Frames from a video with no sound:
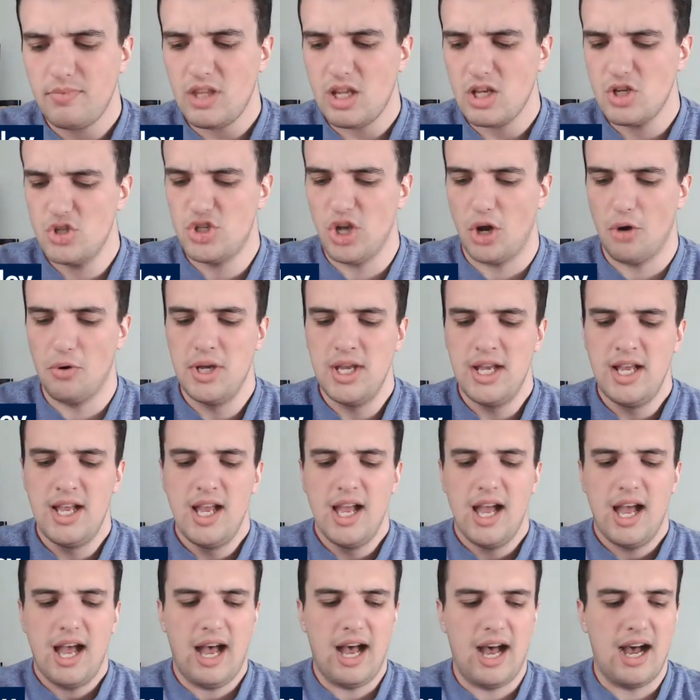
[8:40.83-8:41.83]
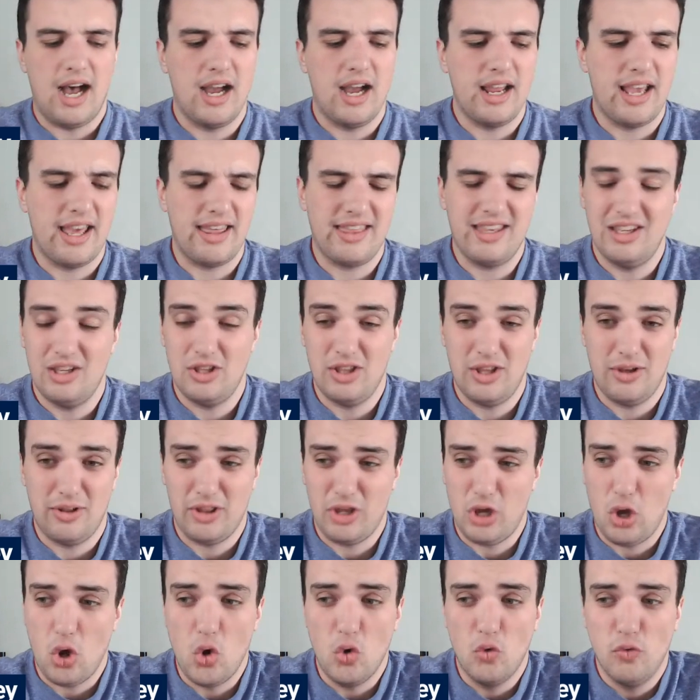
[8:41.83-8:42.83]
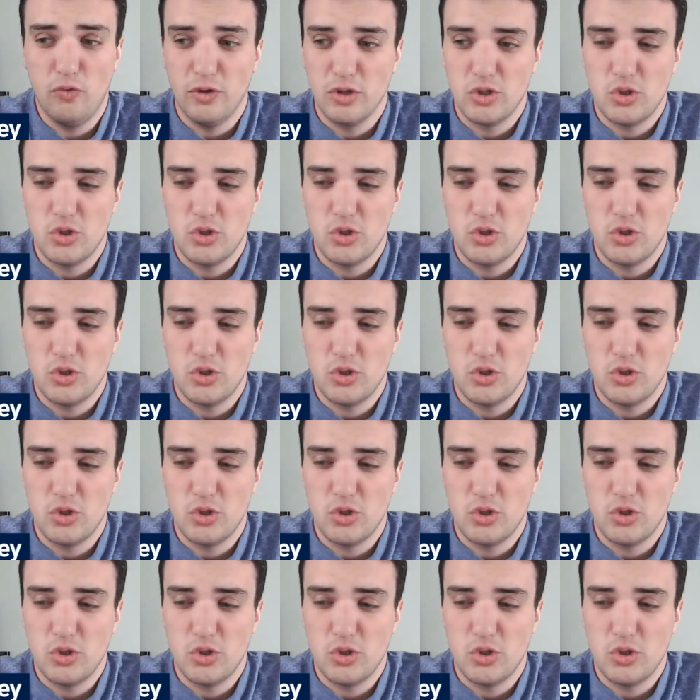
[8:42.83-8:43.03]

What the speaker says: So I think either like 0 for